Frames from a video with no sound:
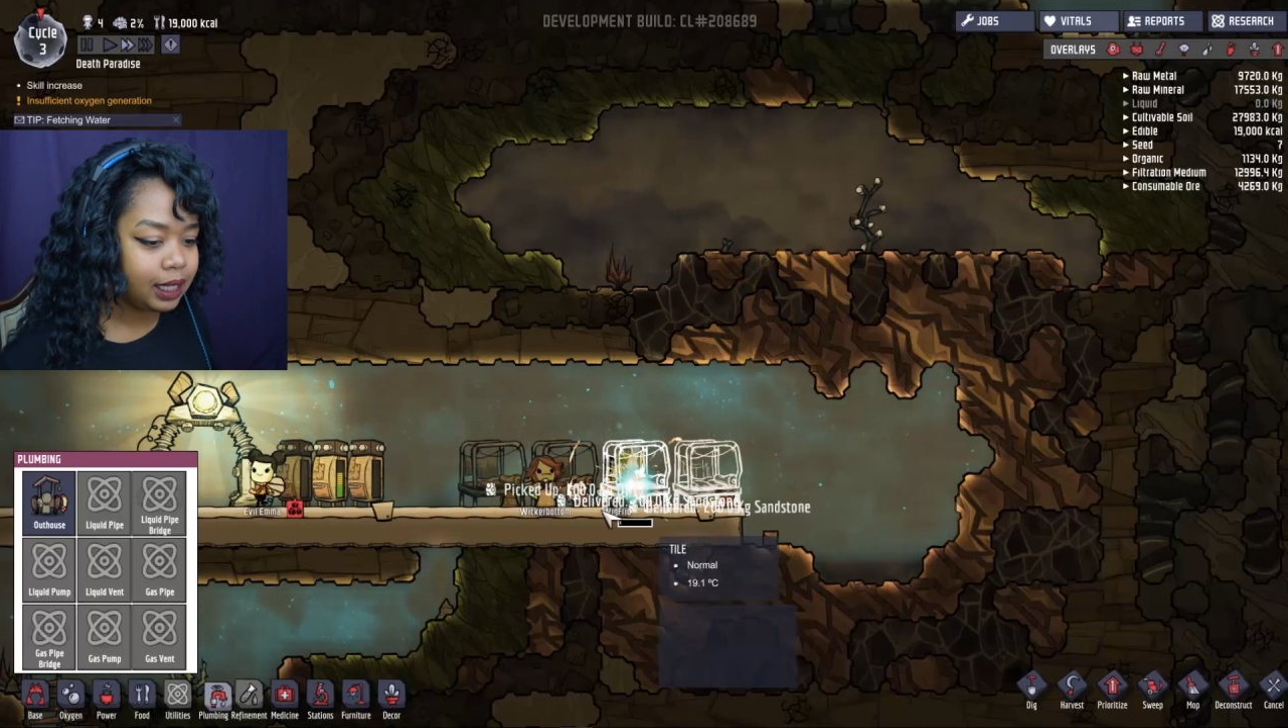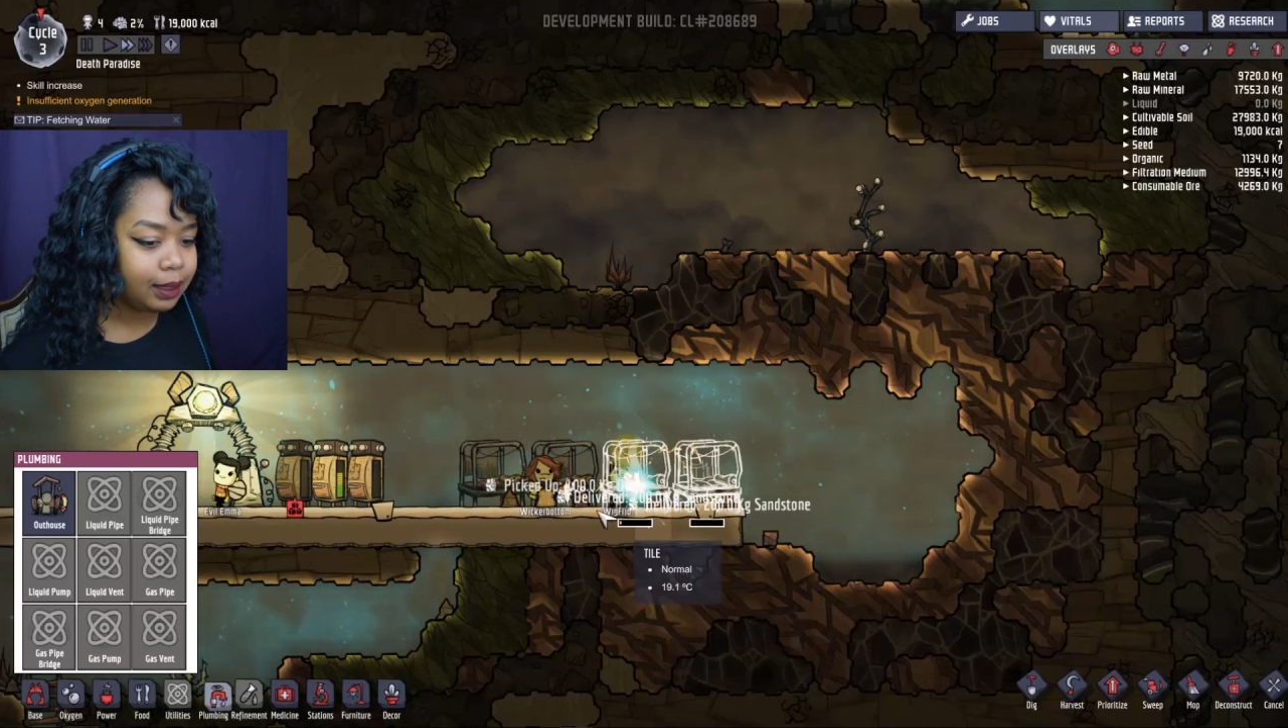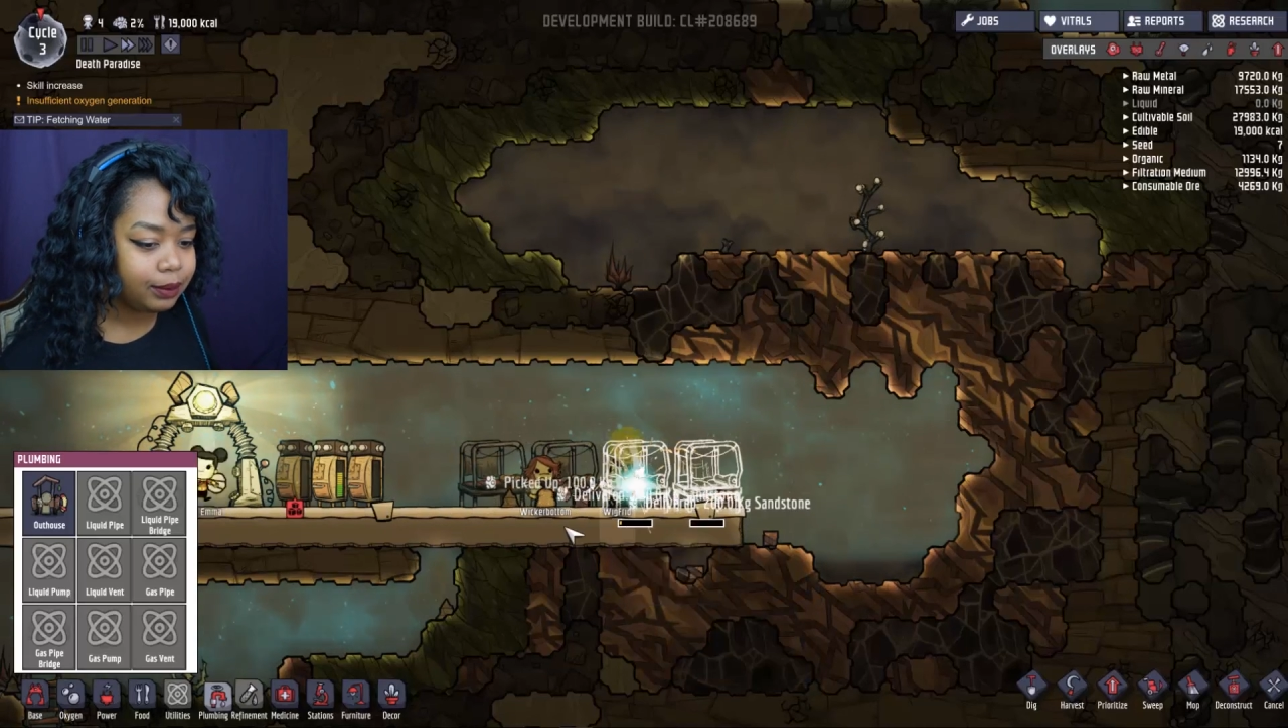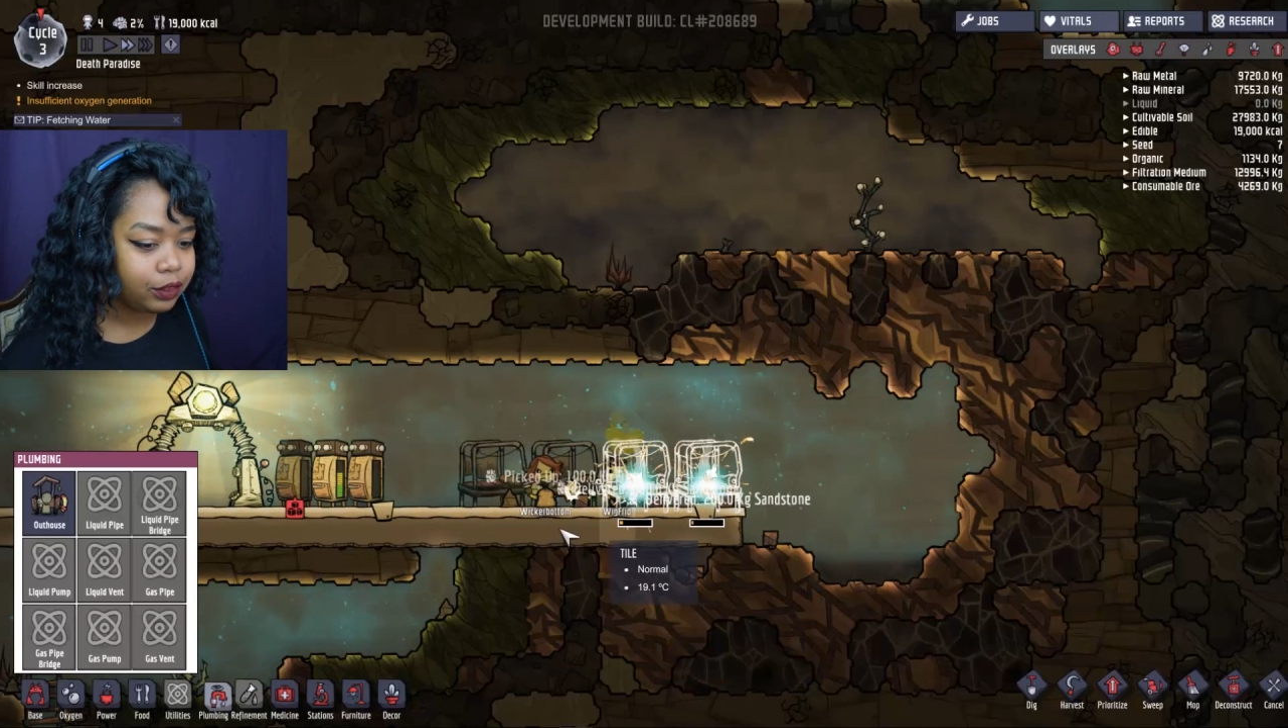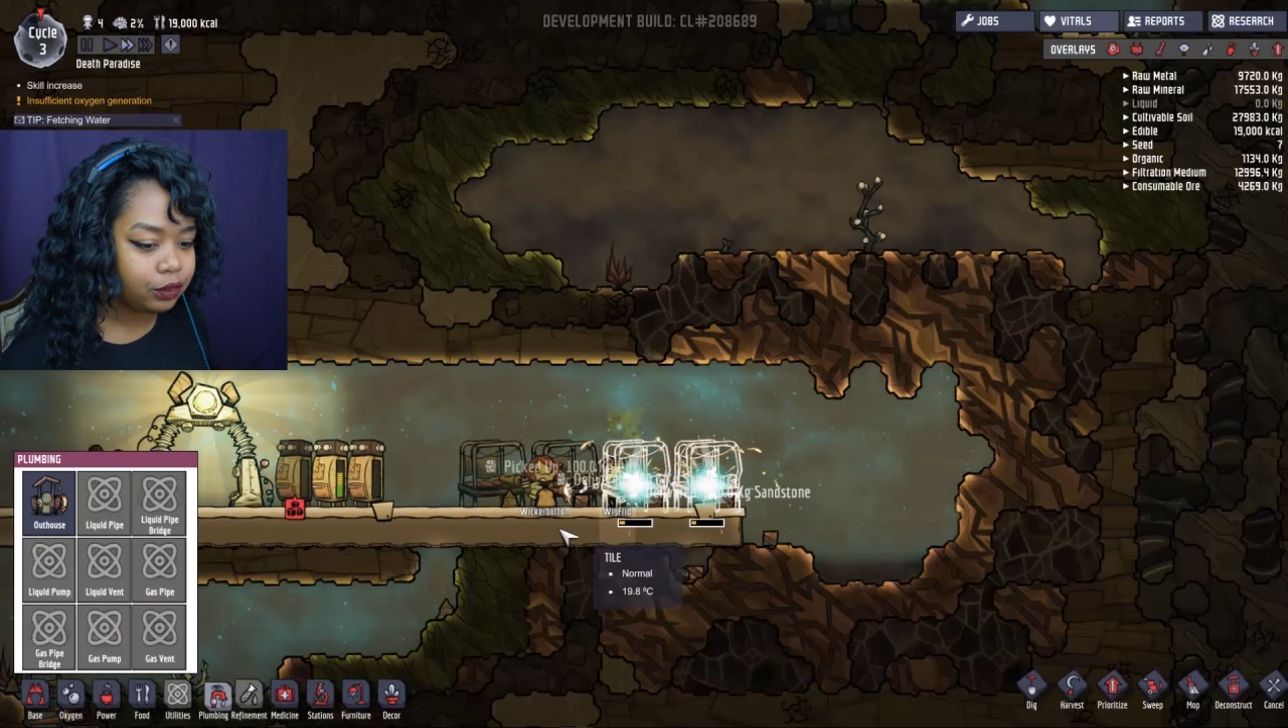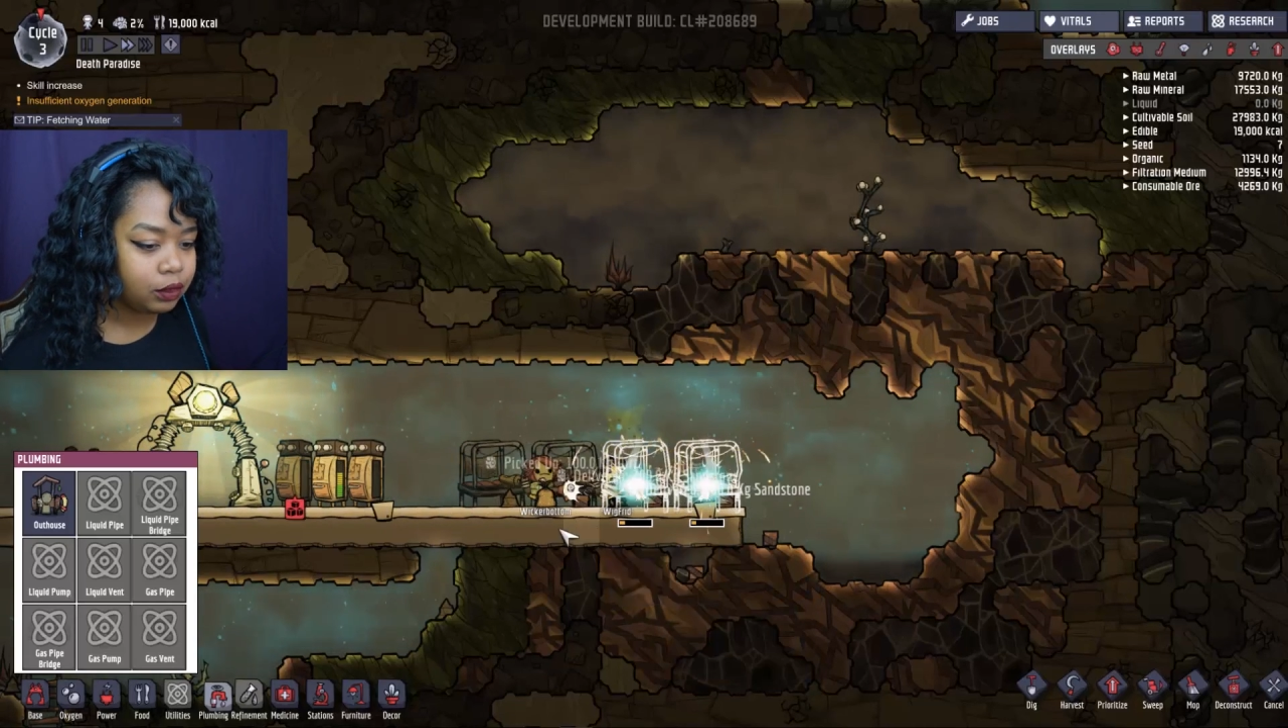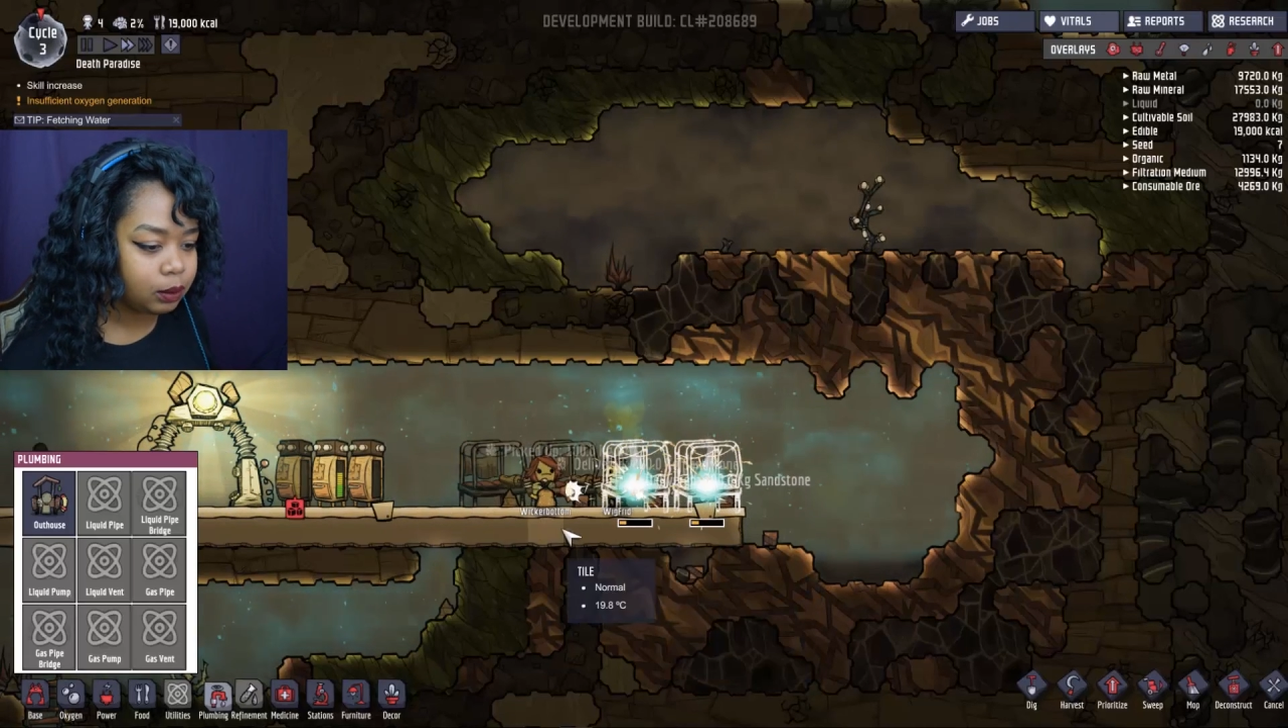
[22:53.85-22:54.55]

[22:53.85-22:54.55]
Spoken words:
it up soon.